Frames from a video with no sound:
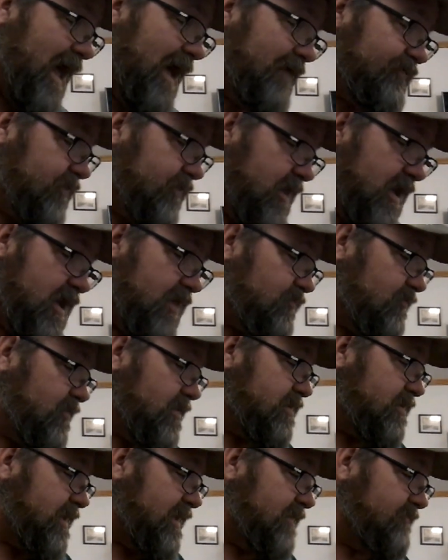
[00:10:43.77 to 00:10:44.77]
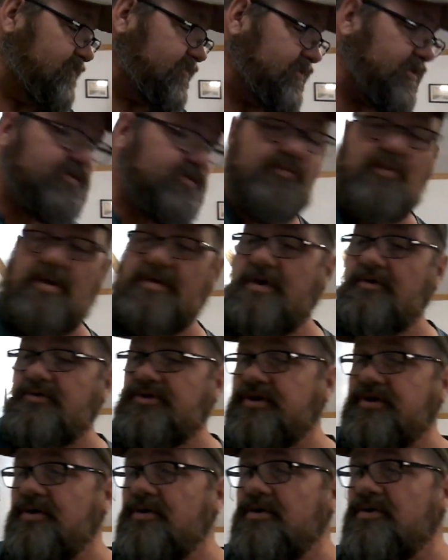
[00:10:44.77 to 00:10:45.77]
like the other one. It was just one of
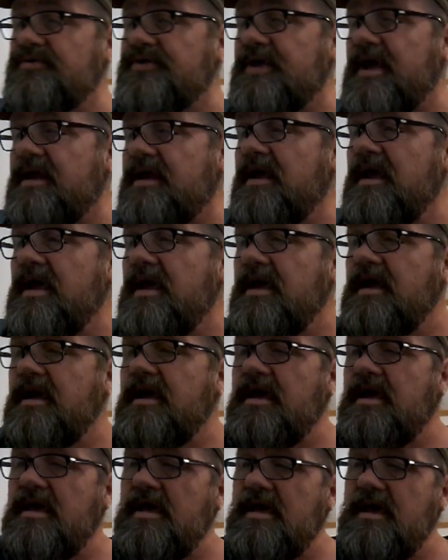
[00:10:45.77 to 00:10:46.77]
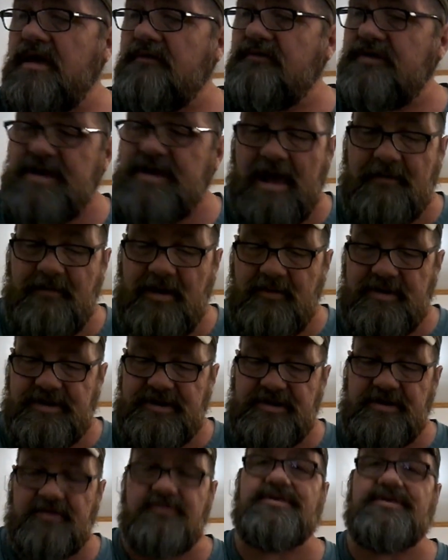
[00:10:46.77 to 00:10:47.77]
those tools that every time I went
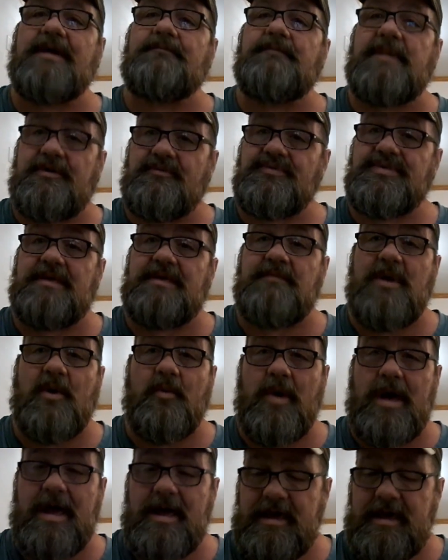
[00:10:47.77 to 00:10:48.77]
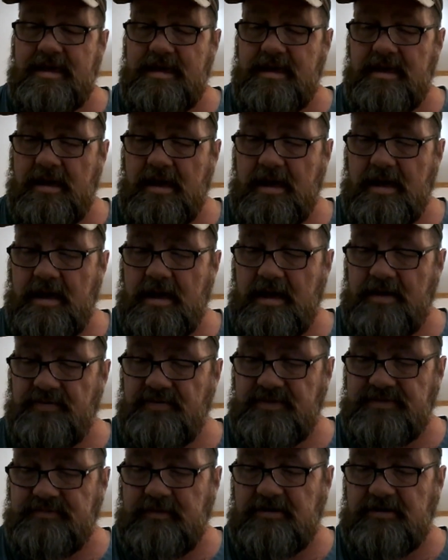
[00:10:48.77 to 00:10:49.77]
to do something, it was in my way.
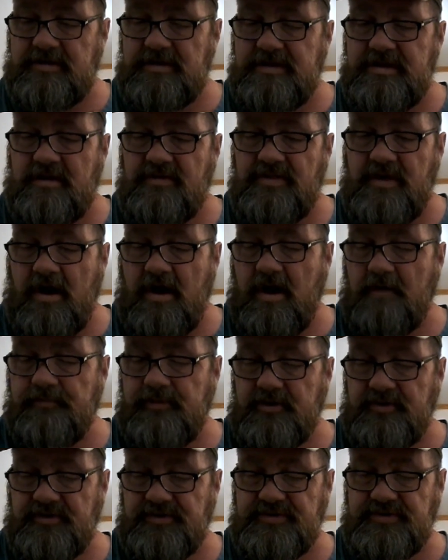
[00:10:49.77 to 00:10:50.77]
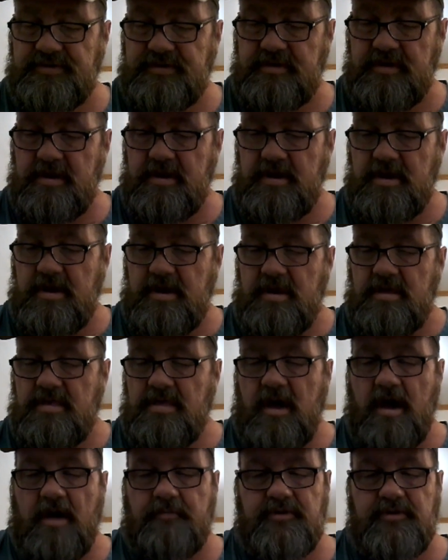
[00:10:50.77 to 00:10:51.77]
Especially, you know, the hopper's
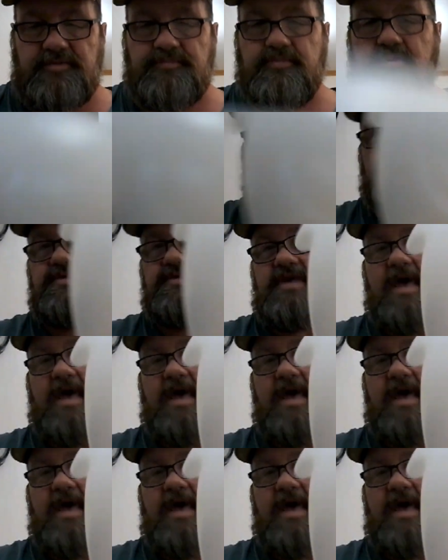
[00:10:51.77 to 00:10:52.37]
pretty good